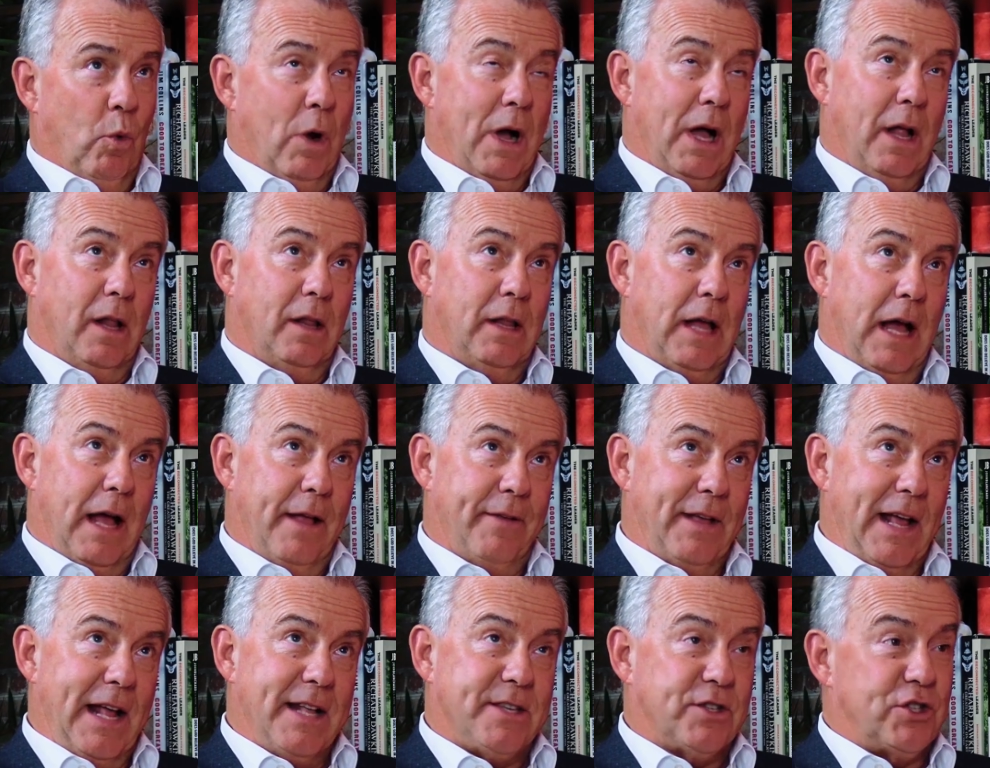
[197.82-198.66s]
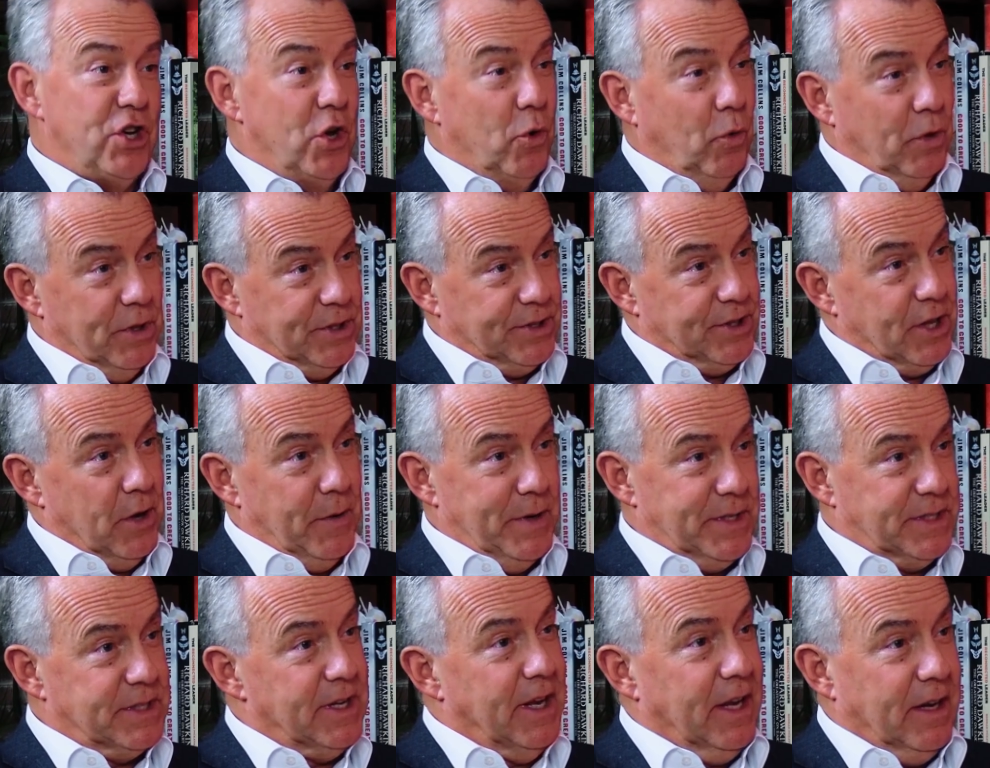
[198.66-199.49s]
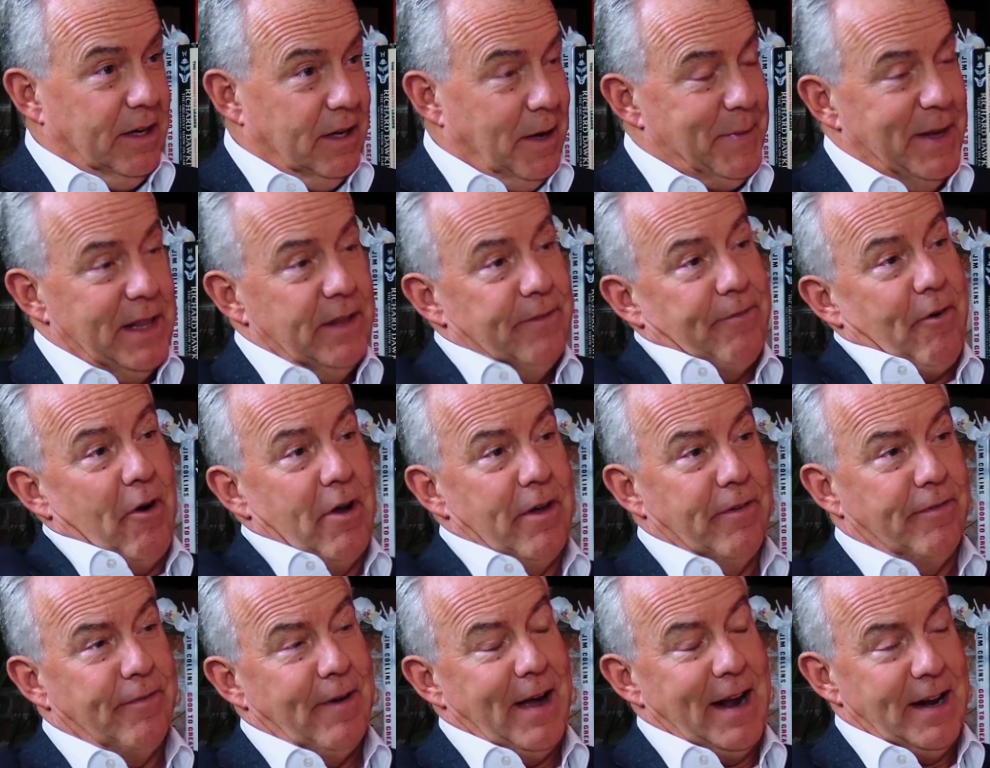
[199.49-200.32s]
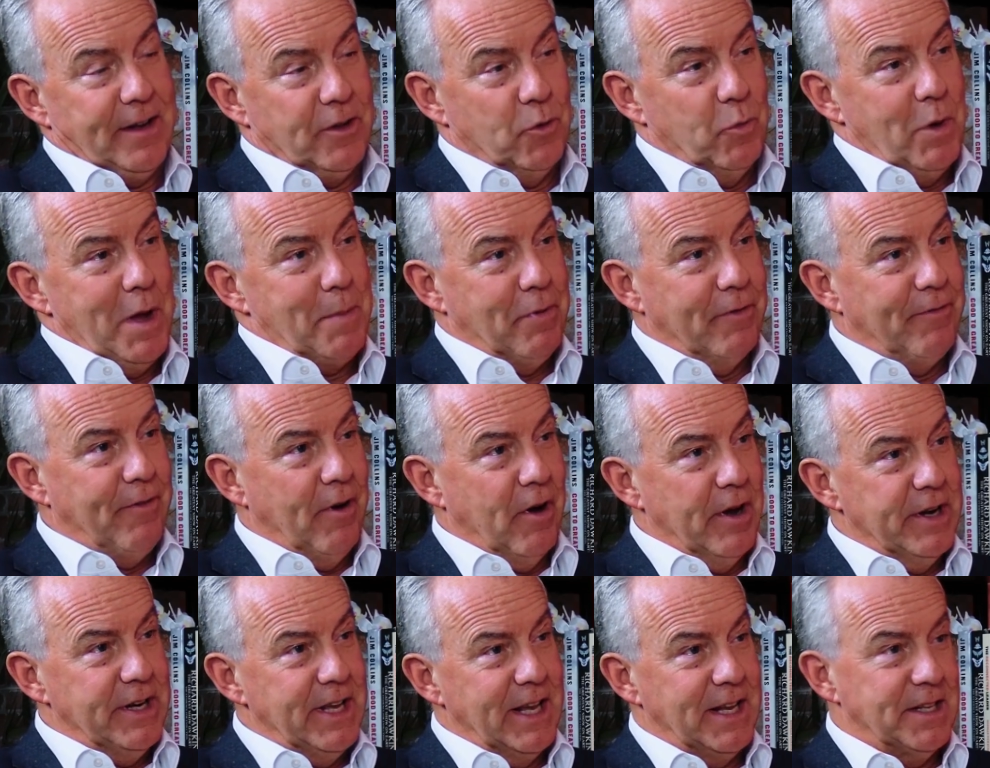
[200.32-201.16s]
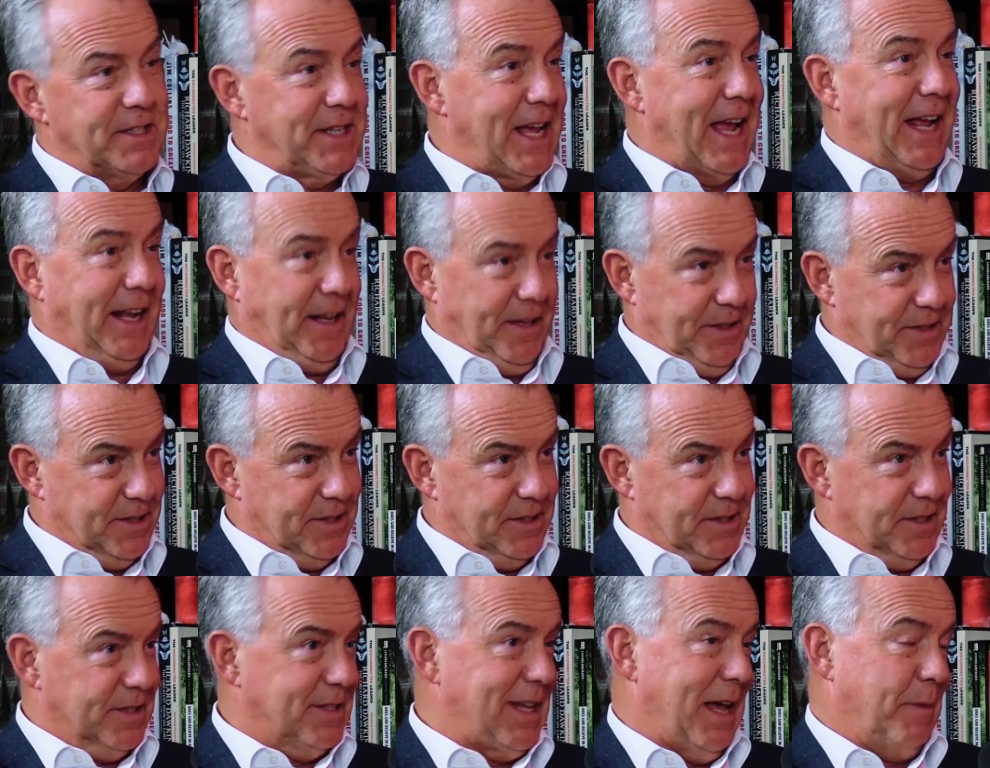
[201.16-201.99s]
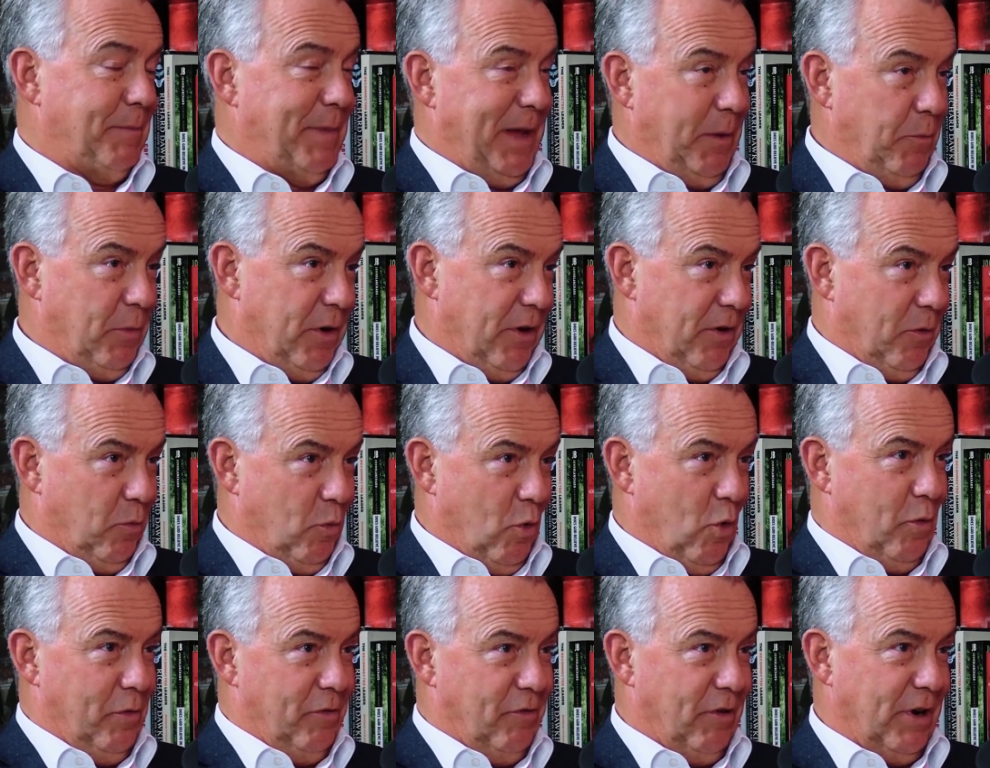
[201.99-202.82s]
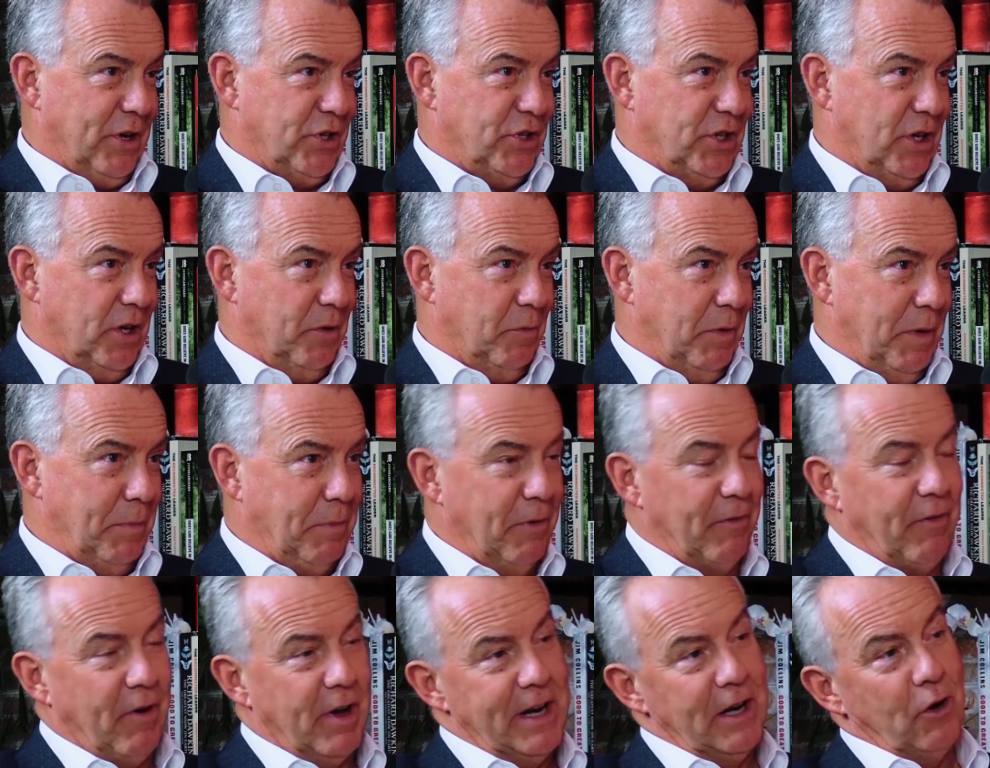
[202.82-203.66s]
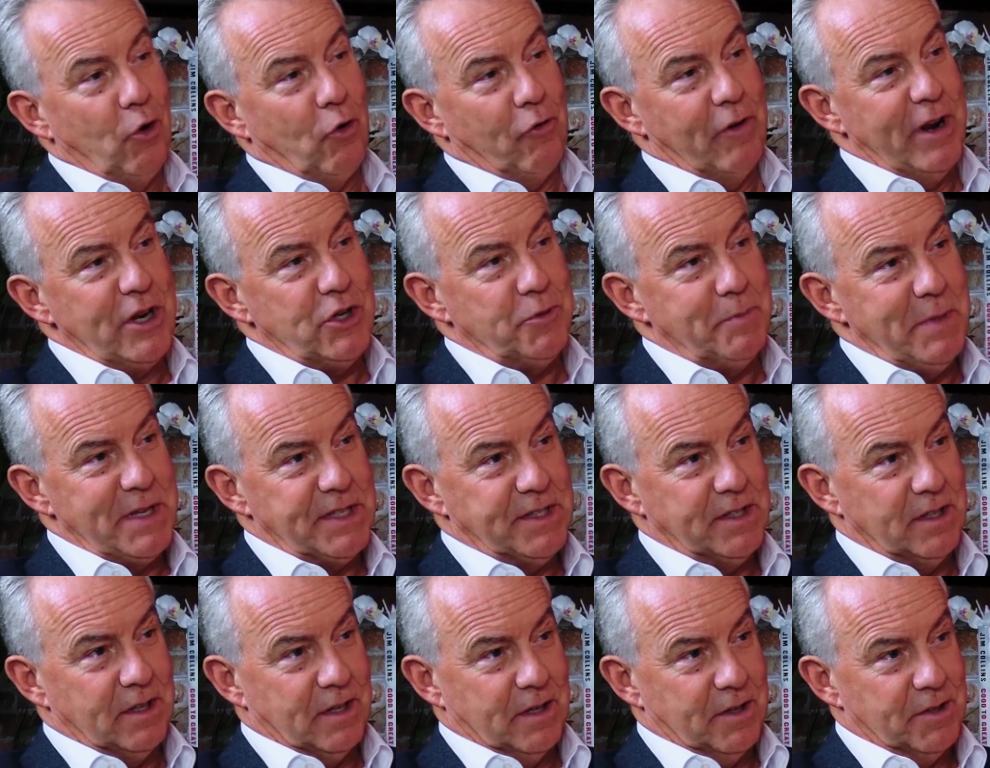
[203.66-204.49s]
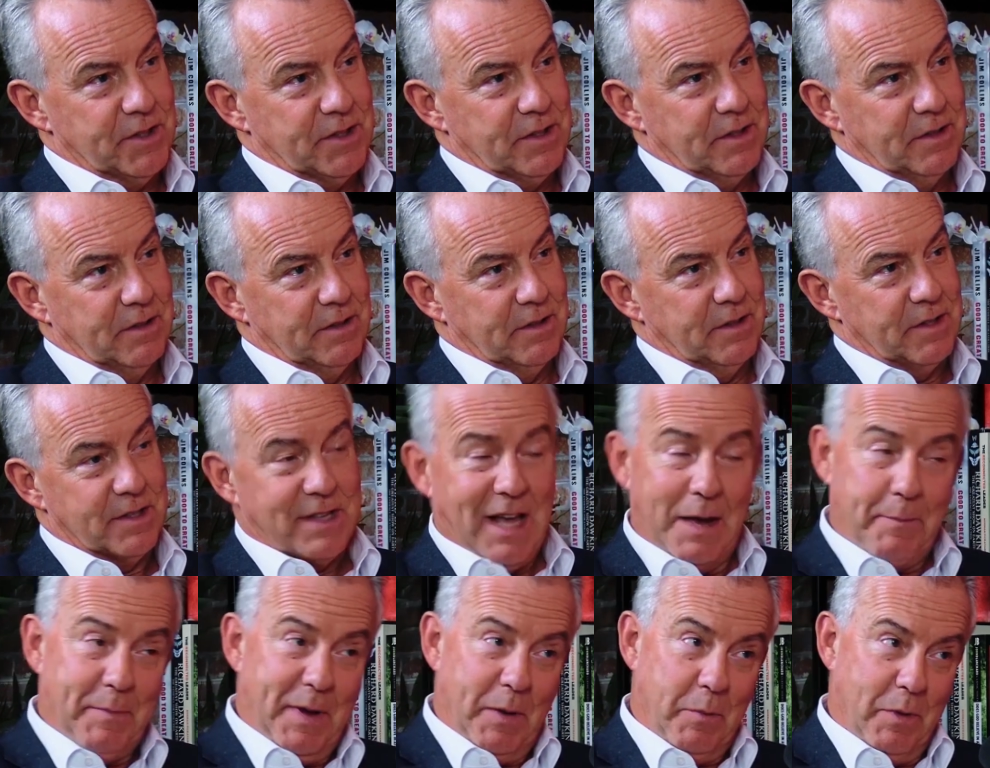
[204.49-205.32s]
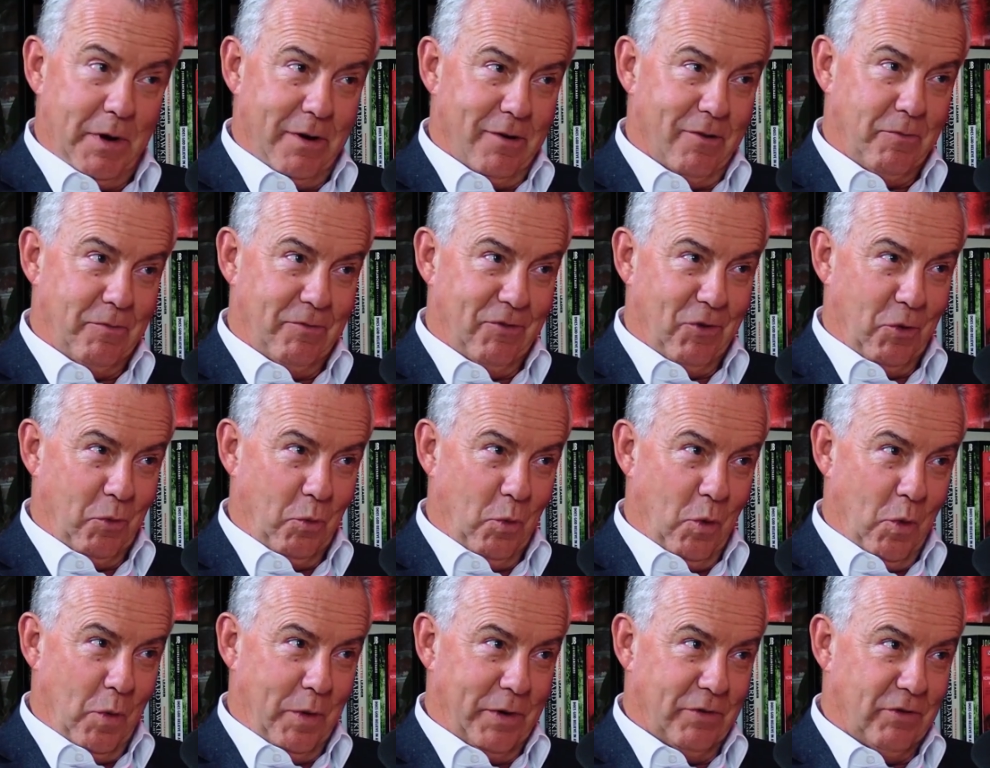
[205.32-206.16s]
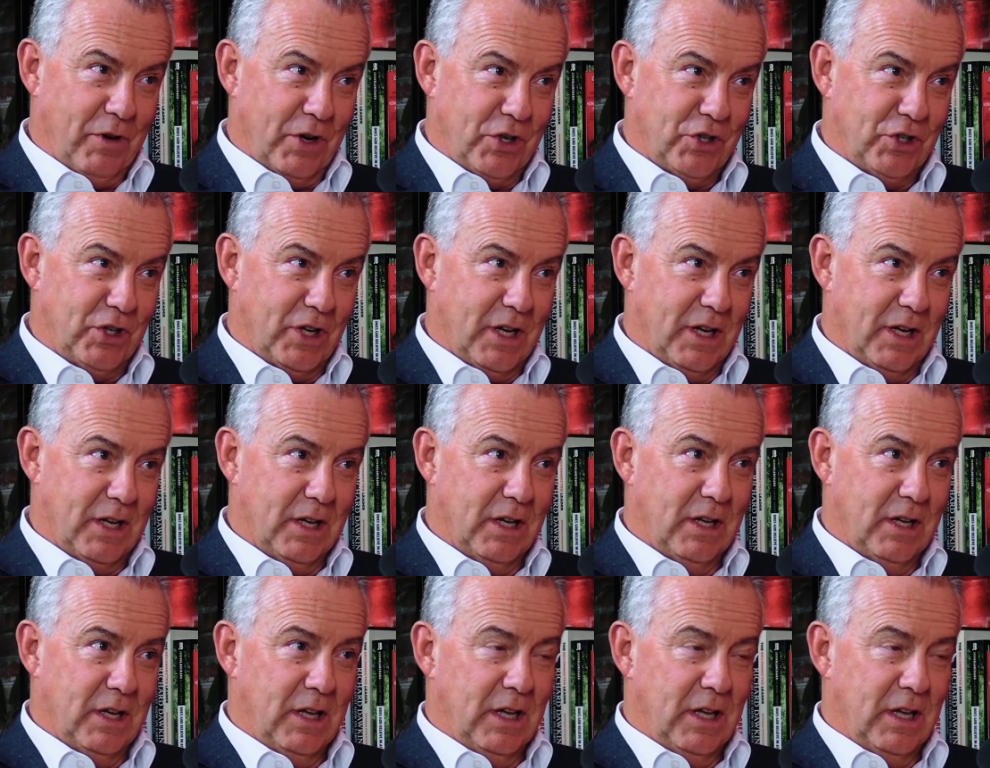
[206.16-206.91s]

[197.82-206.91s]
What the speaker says: Well, it's nuanced, though, isn't it? I mean, the very fact that we're providing tanks, does that mean we're at war with Russia? We're providing long-range missiles. Does that mean we're at war with Russia?